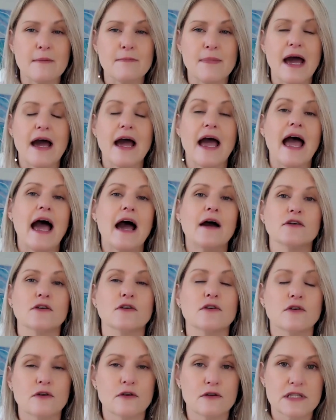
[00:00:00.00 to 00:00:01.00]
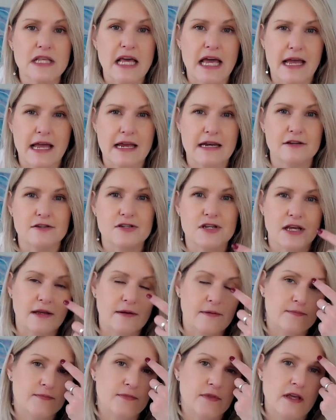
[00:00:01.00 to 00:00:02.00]
about how you use that
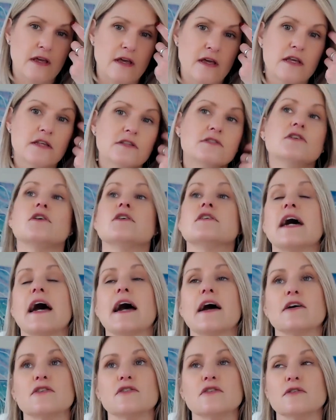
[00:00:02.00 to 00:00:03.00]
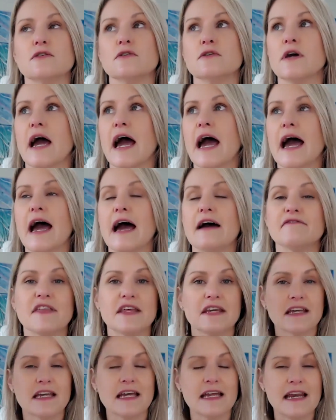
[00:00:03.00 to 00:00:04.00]
energy so that you have
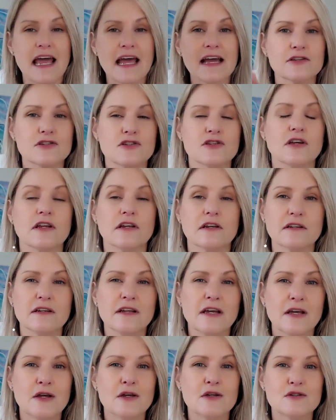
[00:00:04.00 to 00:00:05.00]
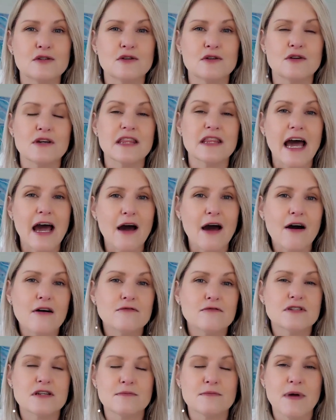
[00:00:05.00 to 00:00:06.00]
the connection to that
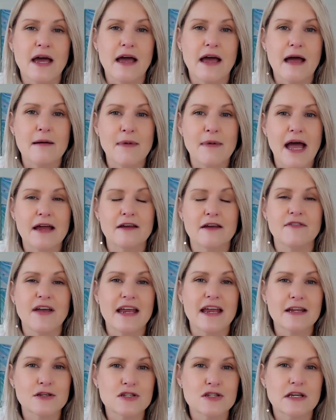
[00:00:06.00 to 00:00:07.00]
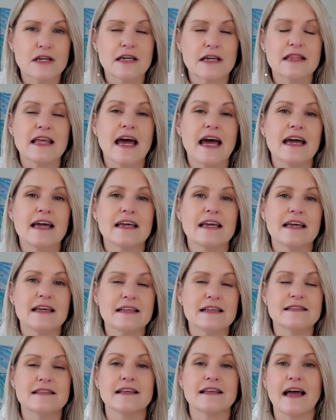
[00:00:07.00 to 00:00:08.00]
ultimate amount of energy that
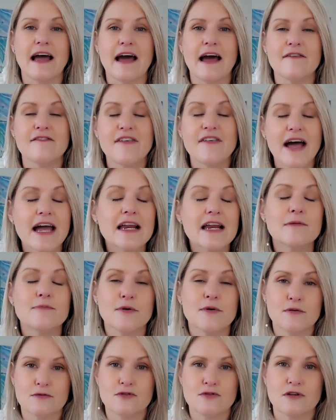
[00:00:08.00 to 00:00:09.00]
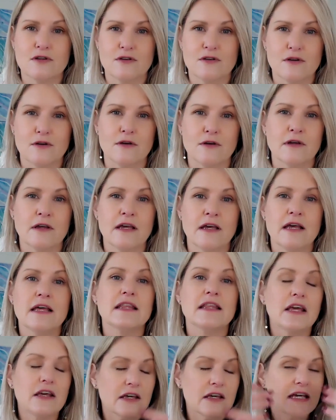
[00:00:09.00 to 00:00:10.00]
is available to you
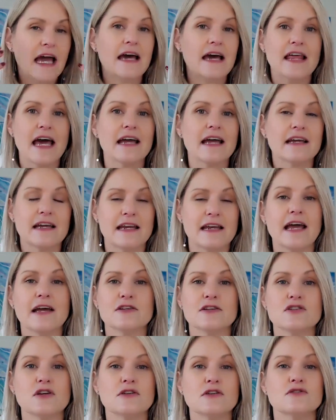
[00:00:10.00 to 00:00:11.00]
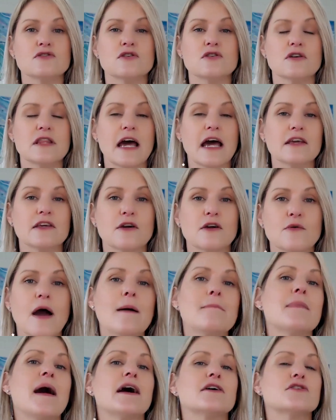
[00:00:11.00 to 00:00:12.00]
you get that connection to that you
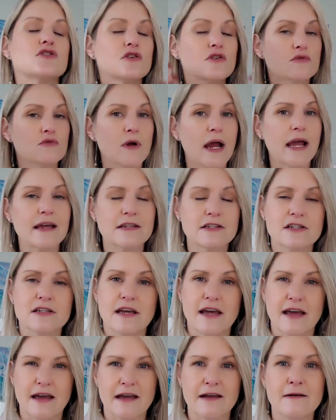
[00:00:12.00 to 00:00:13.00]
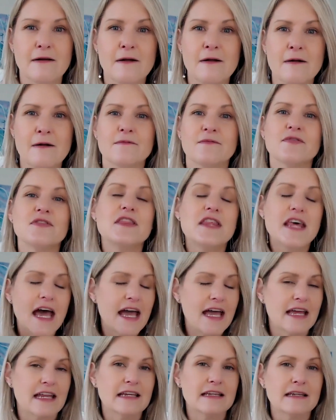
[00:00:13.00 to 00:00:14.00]
are much greater
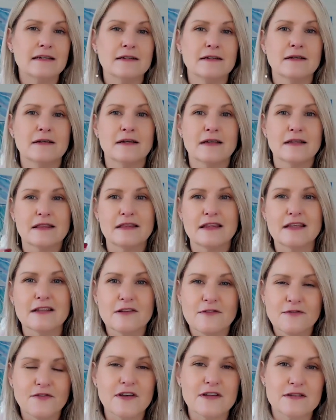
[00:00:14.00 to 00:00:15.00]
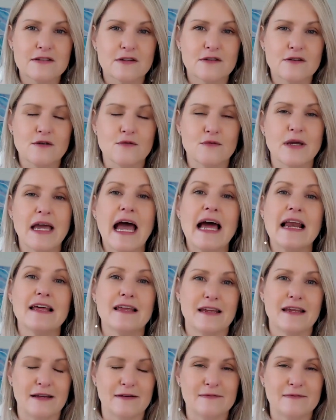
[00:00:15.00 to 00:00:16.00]
than this physical
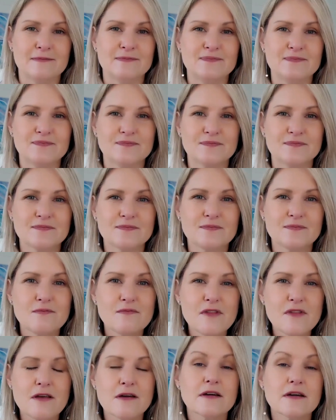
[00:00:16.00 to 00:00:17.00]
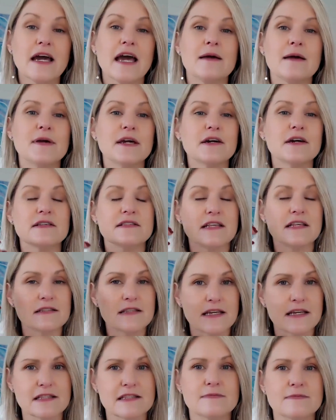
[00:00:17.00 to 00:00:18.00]
reality. Okay, because it's
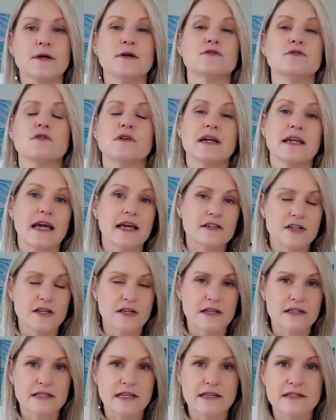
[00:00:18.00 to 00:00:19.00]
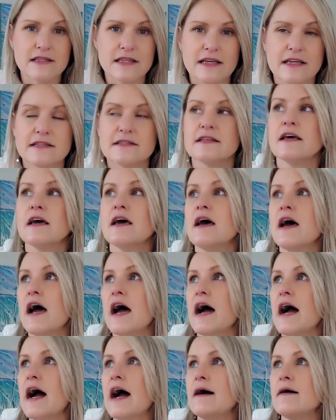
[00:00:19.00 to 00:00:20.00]
these spiritual connections, it's this
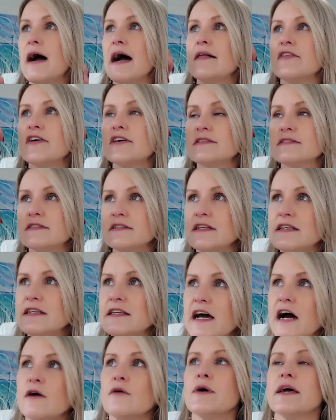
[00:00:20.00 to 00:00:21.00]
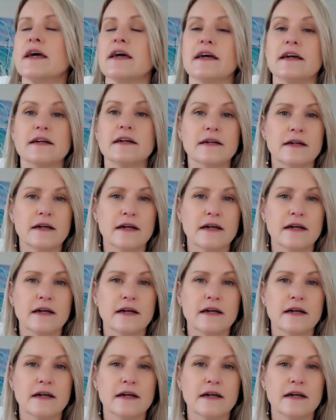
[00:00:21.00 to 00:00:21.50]
uh, this knowing